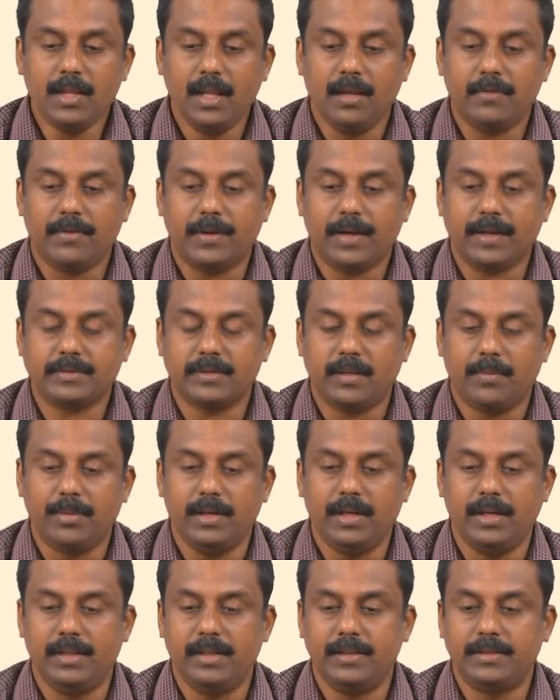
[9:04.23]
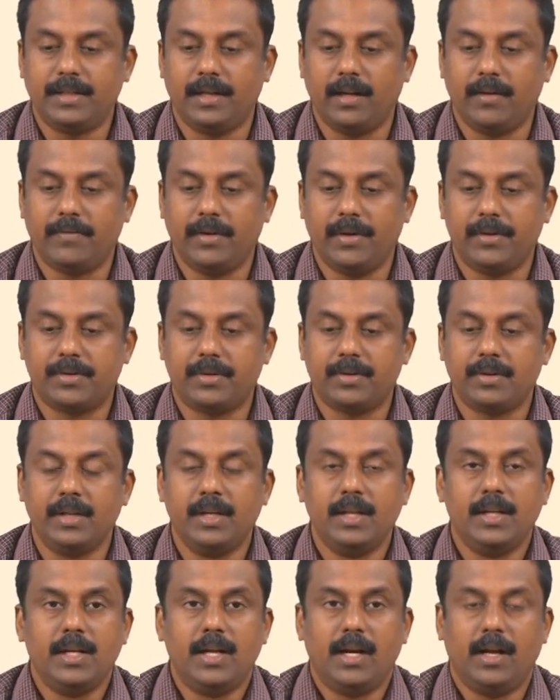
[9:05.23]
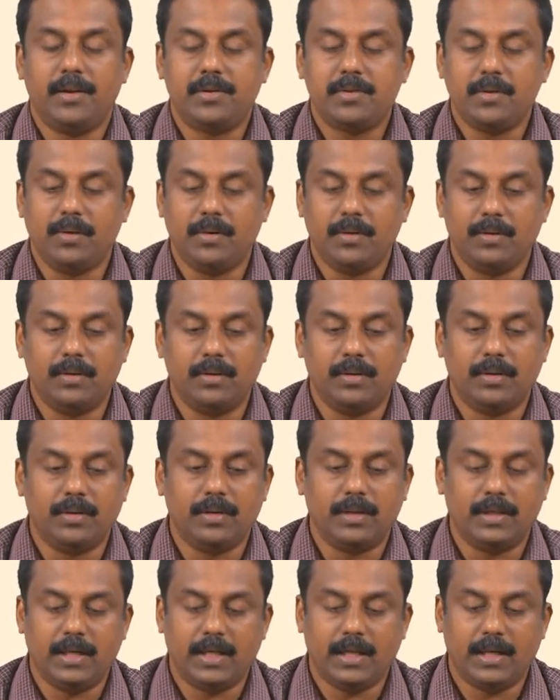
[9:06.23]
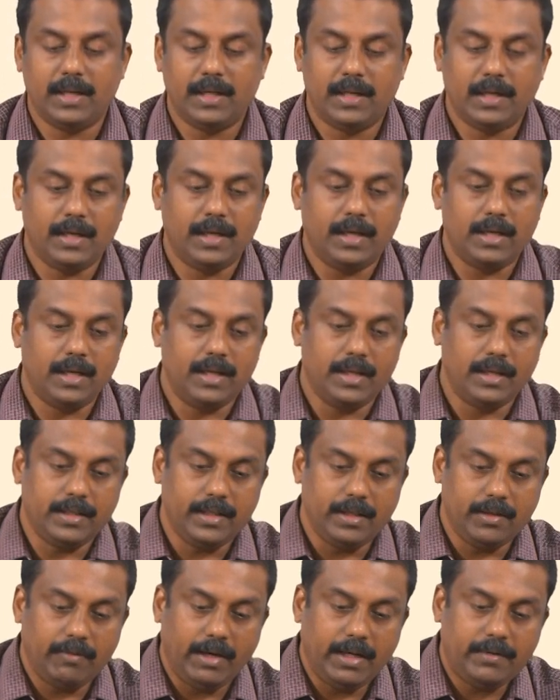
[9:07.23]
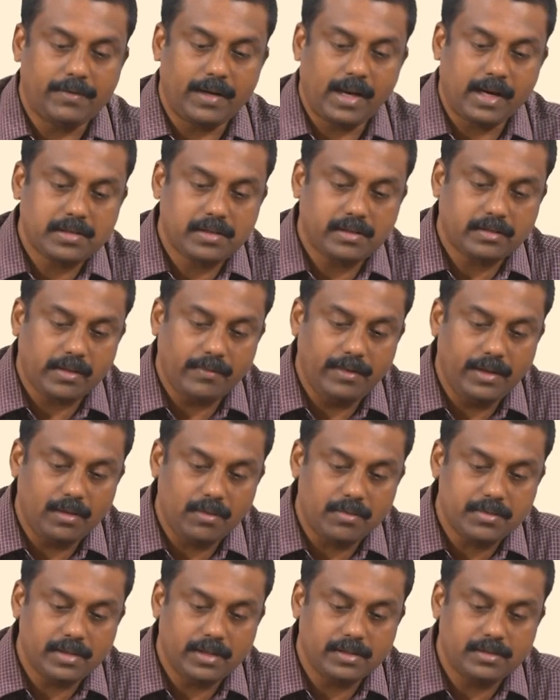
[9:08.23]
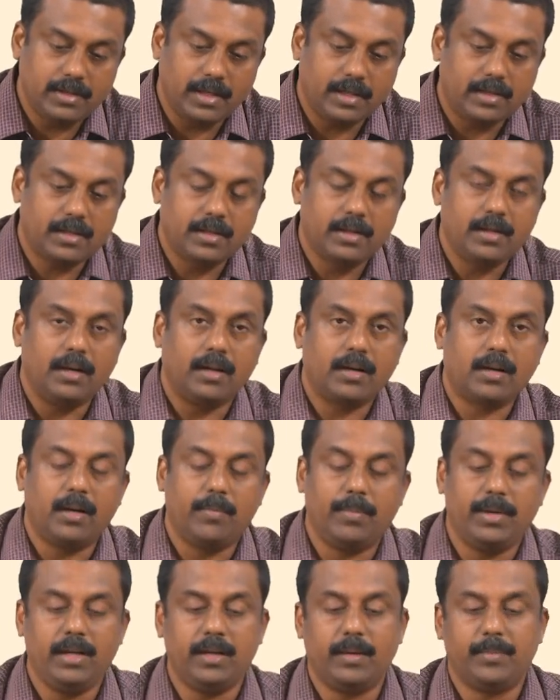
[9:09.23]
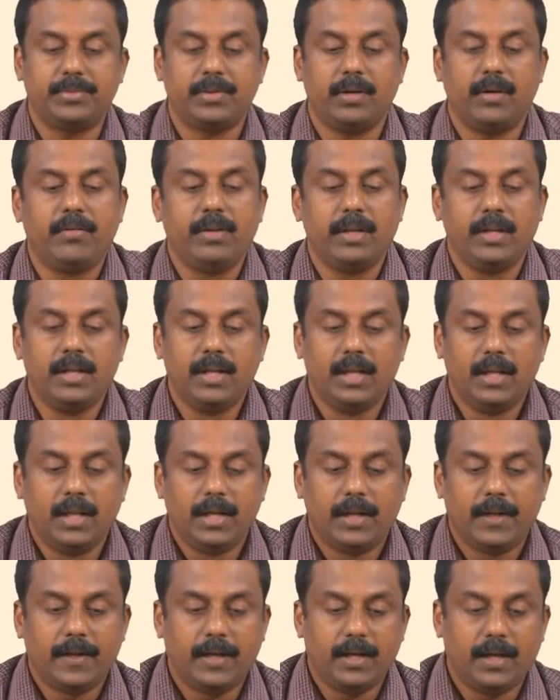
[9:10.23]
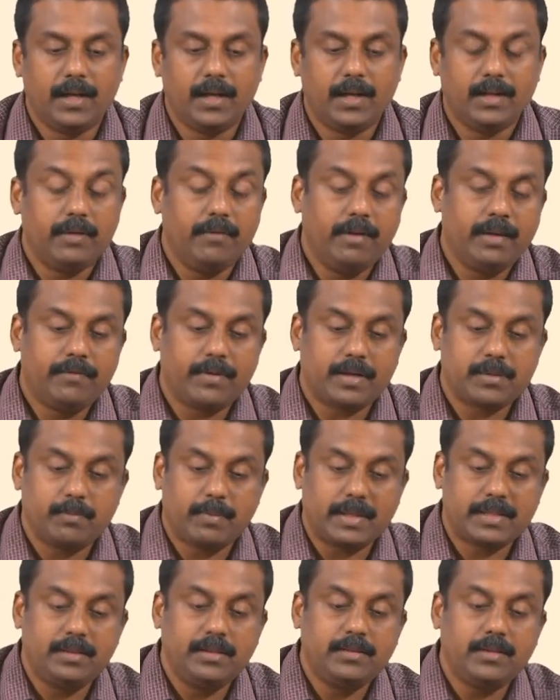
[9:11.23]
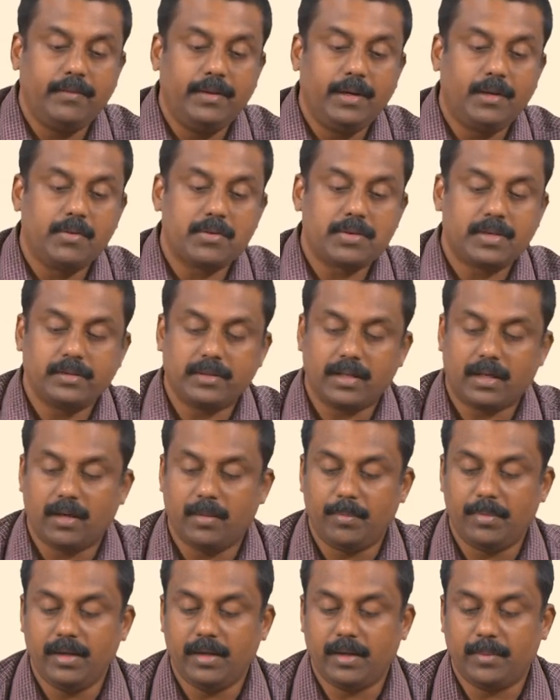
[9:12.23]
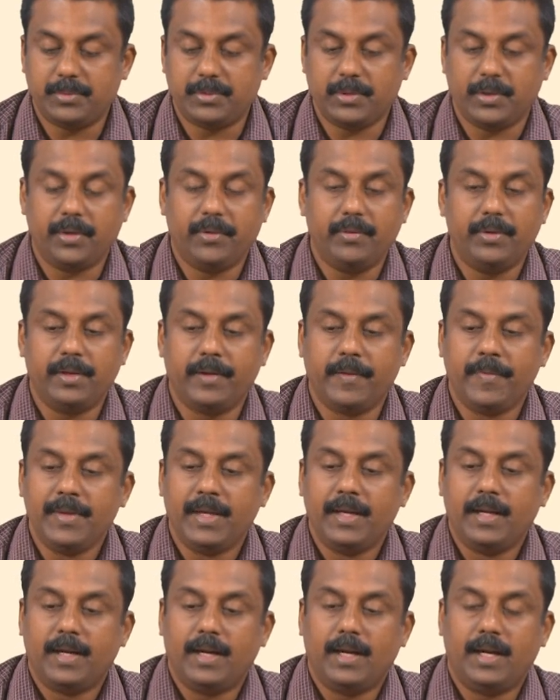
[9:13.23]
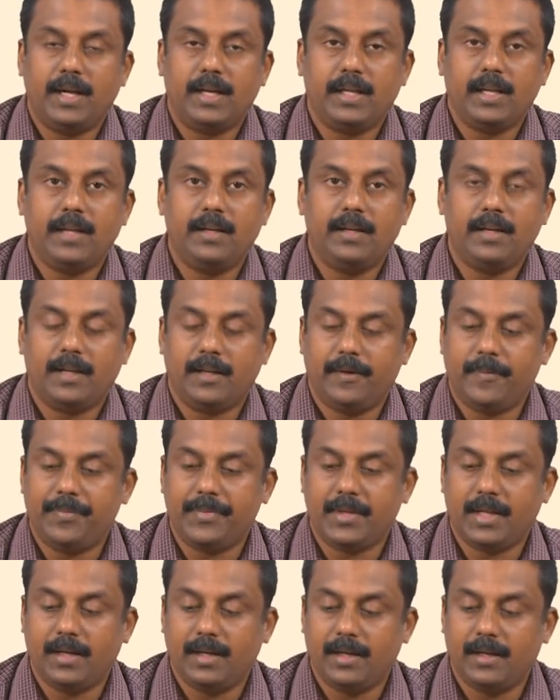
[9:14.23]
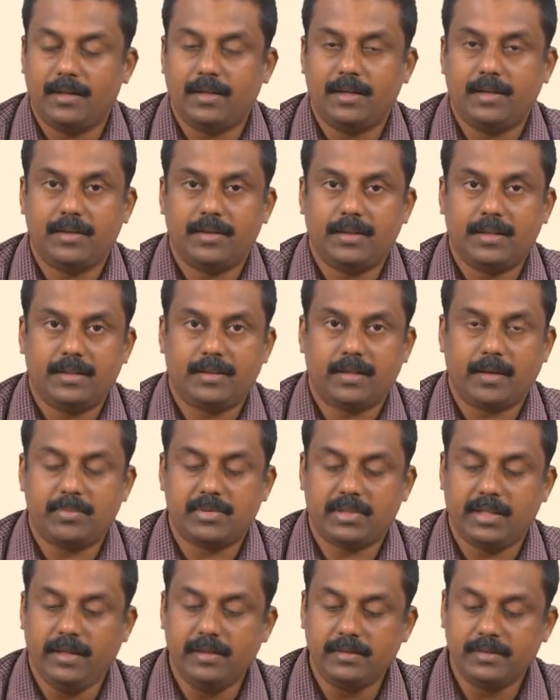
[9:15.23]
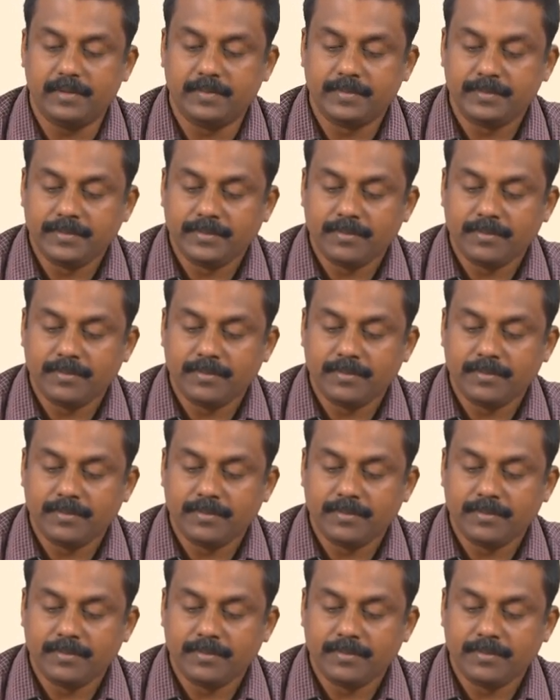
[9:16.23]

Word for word: Uh, for example, in this graph I, sh I show uh, and, uh, the weight fractions of inclusions that are commonly observed, uh, the weight percentage of inclusion that commonly observed uh, in um, uh, trip steels